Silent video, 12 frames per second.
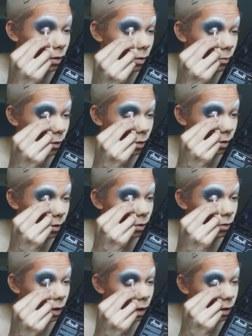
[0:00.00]
And I'm
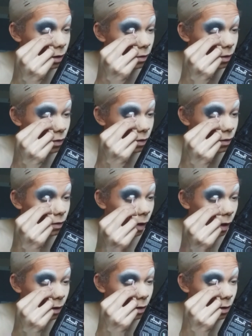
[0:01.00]
going to try and extend
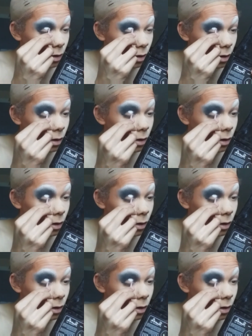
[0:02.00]
this line